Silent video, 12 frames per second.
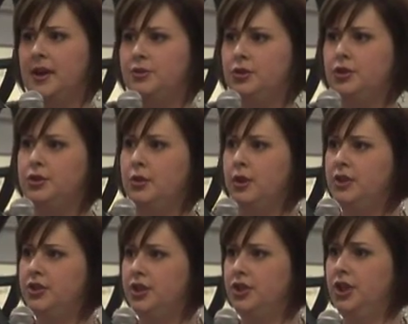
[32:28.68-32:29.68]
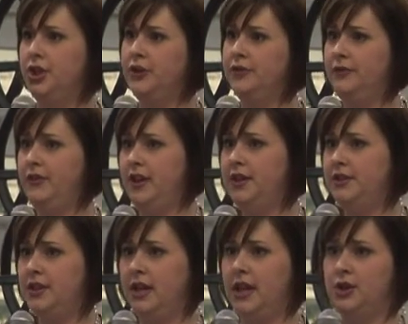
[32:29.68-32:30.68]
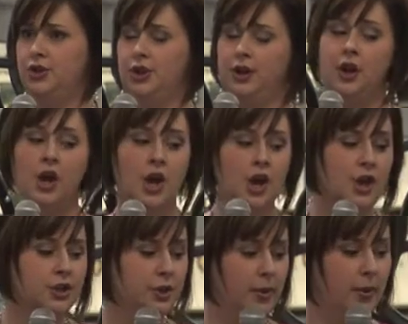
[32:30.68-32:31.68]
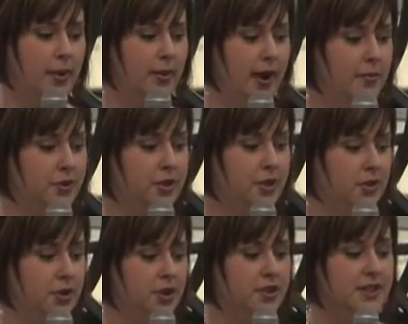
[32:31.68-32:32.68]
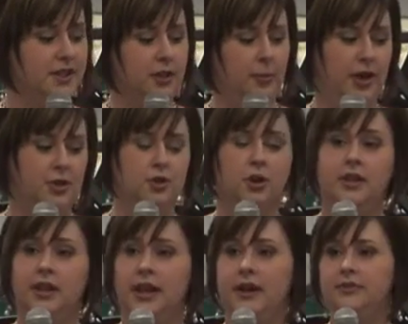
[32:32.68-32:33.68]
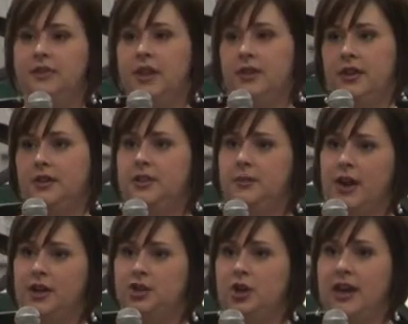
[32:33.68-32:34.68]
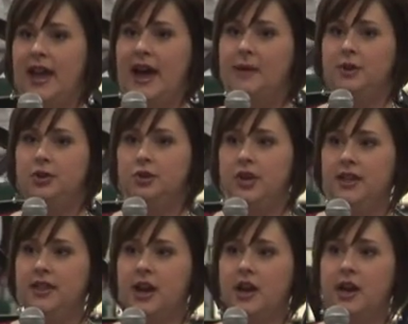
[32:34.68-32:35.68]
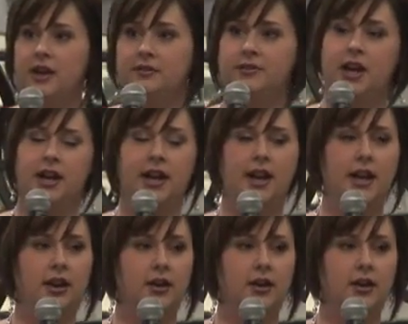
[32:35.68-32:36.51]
extra storage that she couldn't fit into the kitchen. So what we were able to do, you can see on the picture on the left that there's some extra cabinetry in that kind of dinette